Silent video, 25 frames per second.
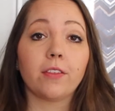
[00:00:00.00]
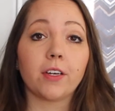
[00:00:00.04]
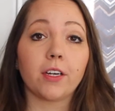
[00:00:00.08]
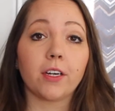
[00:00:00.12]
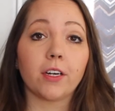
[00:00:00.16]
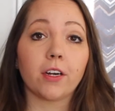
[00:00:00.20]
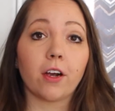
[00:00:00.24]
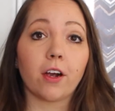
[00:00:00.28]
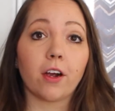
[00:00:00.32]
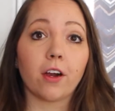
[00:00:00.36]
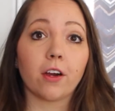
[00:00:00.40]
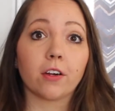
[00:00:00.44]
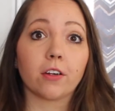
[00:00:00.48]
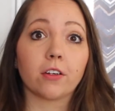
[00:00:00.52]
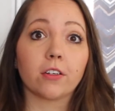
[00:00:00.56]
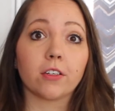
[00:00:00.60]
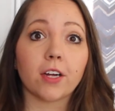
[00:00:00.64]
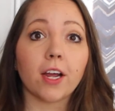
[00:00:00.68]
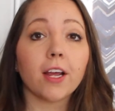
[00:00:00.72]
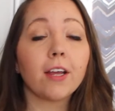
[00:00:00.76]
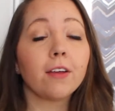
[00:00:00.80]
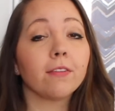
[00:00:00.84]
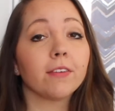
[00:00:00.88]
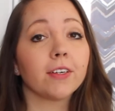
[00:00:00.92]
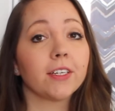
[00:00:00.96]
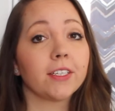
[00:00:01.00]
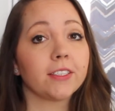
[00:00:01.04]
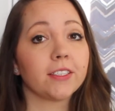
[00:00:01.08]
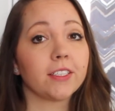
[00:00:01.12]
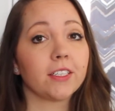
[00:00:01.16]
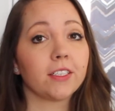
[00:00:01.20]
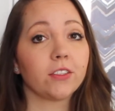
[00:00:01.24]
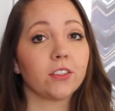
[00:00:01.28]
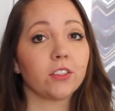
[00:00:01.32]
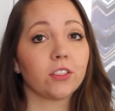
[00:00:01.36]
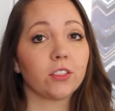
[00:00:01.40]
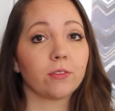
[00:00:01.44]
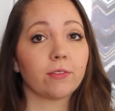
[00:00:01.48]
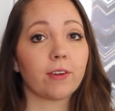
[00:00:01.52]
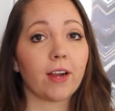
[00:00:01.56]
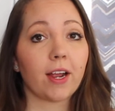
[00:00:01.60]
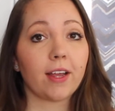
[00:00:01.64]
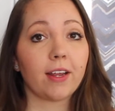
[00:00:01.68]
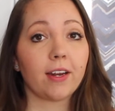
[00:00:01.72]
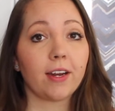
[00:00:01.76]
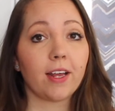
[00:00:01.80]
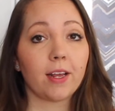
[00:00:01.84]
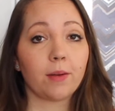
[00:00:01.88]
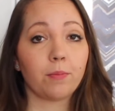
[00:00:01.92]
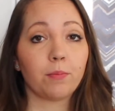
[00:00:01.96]
There are great reasons to
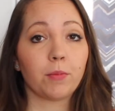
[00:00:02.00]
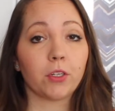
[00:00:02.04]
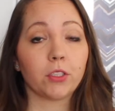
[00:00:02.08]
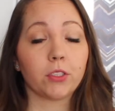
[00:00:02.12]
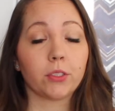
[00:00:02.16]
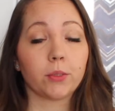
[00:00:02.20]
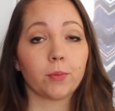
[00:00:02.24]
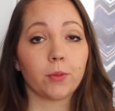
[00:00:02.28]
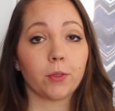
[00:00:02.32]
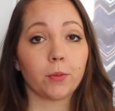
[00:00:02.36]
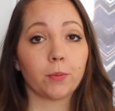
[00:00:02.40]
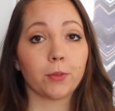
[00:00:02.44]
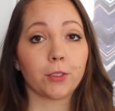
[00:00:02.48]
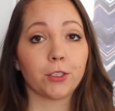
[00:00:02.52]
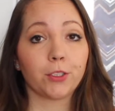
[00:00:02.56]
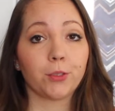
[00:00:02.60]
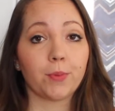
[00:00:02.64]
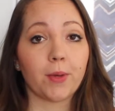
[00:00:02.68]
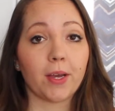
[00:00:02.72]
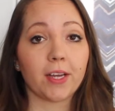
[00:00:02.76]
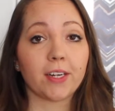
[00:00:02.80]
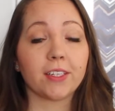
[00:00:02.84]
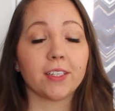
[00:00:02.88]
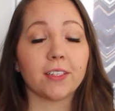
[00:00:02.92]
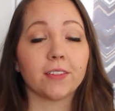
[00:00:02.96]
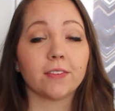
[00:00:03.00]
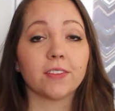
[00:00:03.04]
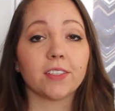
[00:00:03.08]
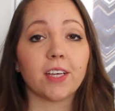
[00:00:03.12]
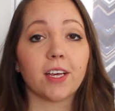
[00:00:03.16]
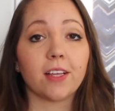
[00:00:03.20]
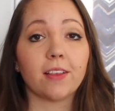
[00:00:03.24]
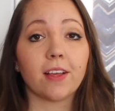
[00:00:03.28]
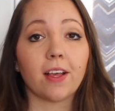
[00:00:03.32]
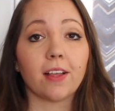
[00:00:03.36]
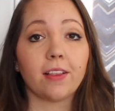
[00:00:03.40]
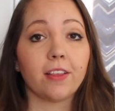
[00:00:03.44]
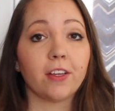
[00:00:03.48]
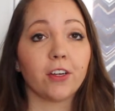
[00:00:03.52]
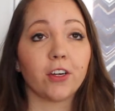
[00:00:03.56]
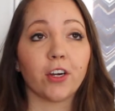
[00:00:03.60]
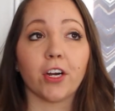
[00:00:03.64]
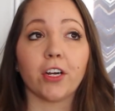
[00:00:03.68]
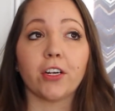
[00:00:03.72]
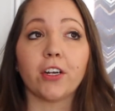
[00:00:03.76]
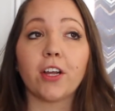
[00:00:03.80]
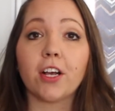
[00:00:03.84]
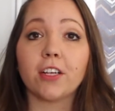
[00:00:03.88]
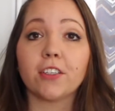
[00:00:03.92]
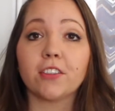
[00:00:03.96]
write in multiple perspectives, and then there
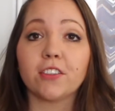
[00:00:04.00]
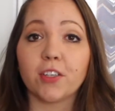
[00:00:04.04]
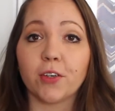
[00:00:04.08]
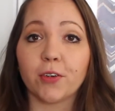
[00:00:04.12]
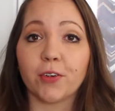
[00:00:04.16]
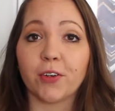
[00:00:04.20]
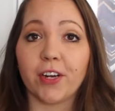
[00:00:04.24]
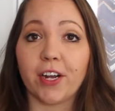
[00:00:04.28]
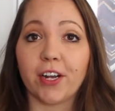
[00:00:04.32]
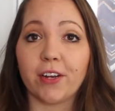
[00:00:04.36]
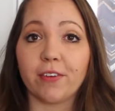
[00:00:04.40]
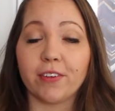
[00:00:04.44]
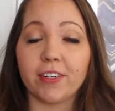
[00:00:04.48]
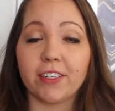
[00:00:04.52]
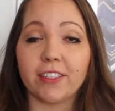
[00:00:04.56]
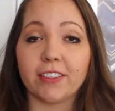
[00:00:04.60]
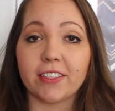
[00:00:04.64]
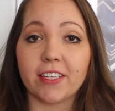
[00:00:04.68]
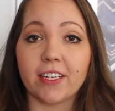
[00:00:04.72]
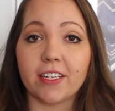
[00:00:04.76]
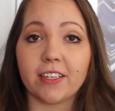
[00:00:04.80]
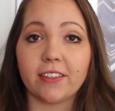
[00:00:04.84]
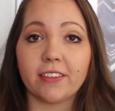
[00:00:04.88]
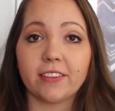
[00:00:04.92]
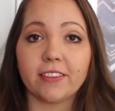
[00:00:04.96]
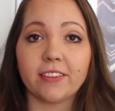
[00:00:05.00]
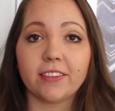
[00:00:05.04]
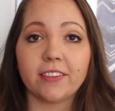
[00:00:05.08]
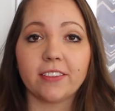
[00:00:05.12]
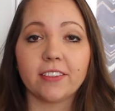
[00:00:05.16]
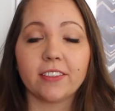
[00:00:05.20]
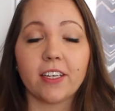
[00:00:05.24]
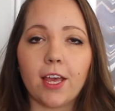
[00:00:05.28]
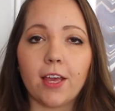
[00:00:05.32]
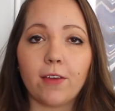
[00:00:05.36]
are not so great reasons.